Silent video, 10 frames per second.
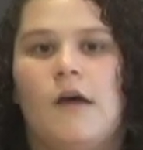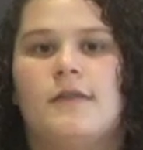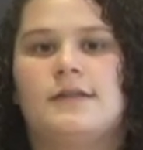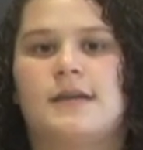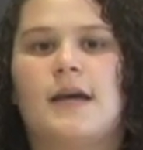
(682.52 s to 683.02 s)

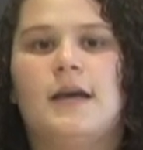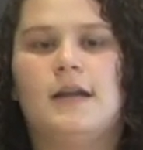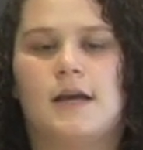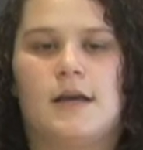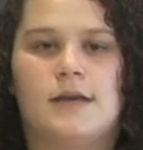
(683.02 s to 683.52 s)
The
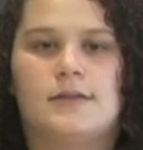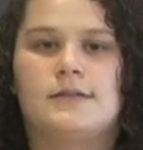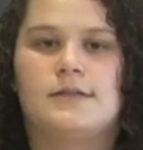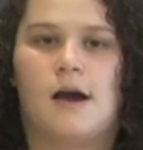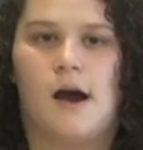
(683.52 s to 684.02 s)
second
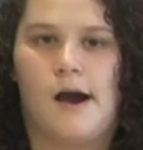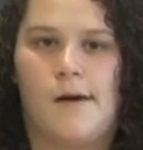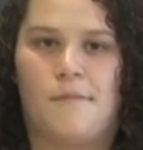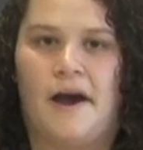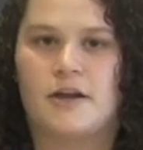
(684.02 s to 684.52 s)
is
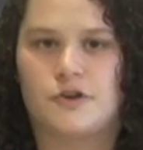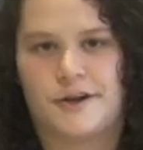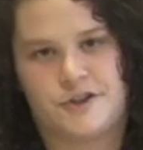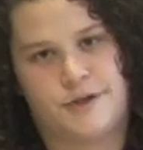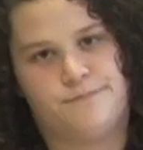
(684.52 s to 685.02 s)

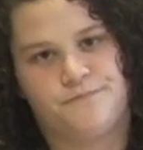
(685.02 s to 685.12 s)
hydration.